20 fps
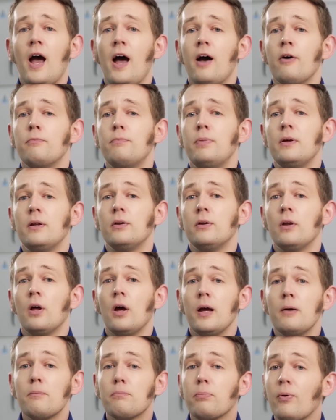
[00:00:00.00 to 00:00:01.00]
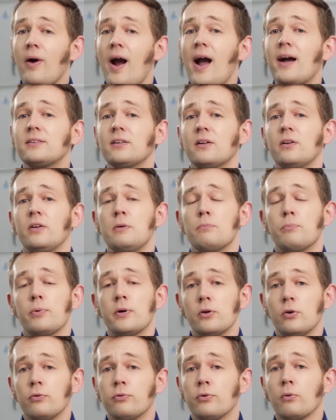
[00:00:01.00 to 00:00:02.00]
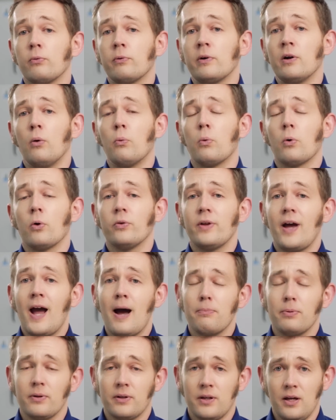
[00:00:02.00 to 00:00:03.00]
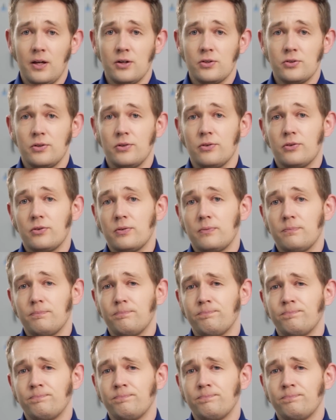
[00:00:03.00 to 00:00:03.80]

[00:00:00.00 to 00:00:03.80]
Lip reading: have been impractically brittle for real-world applications.